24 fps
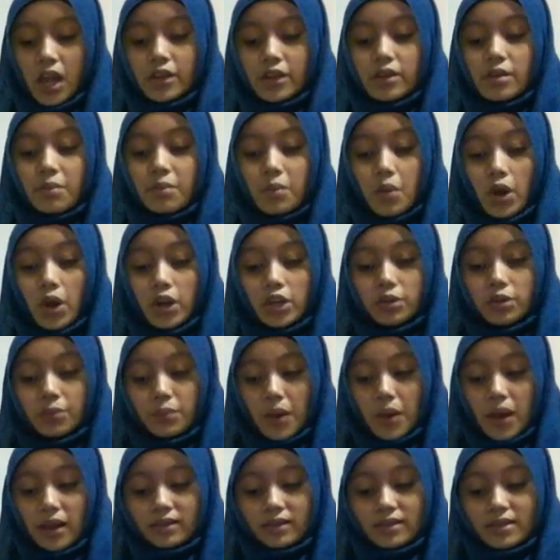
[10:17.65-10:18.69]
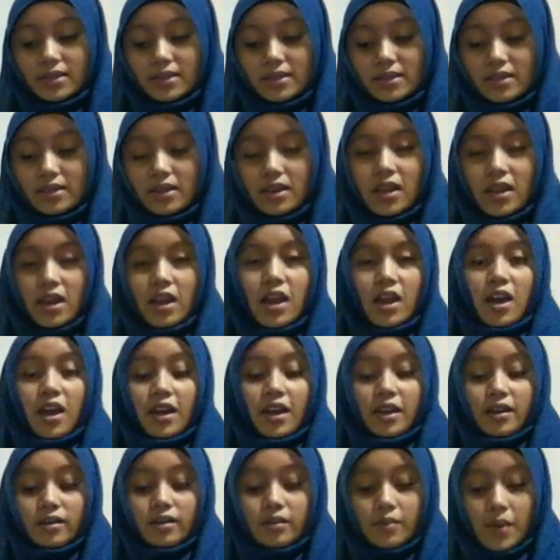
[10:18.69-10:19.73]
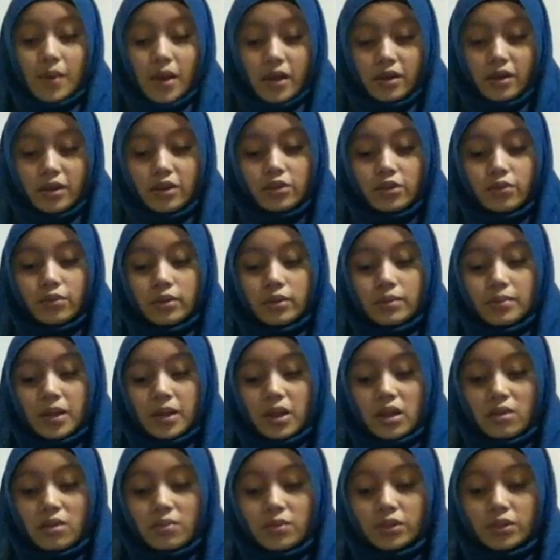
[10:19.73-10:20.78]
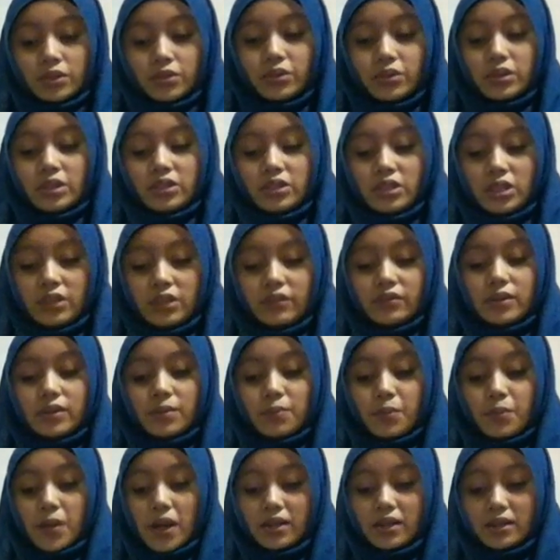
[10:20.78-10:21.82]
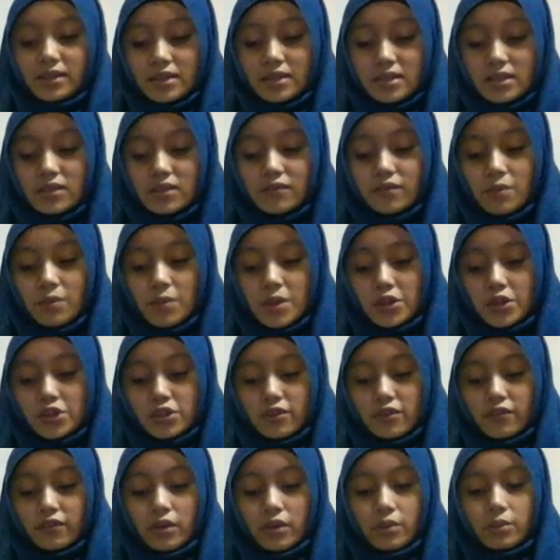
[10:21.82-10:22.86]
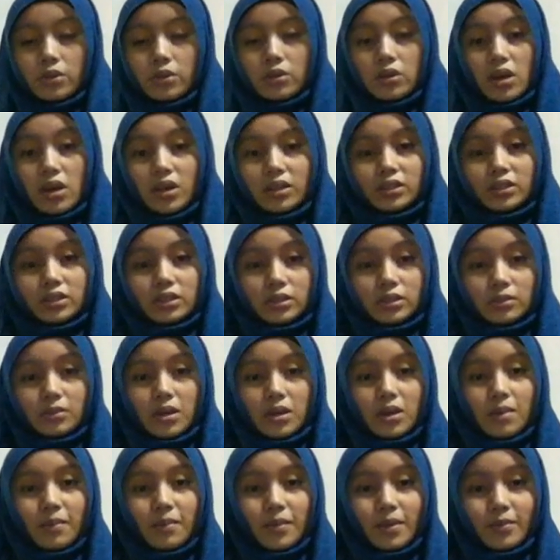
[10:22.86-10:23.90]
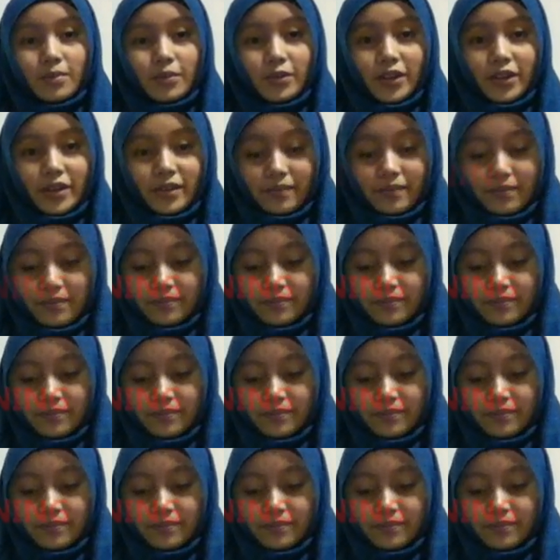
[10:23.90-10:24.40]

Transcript: The more you practice, the better you will be able to retrieve the practiced information from your long-term memory.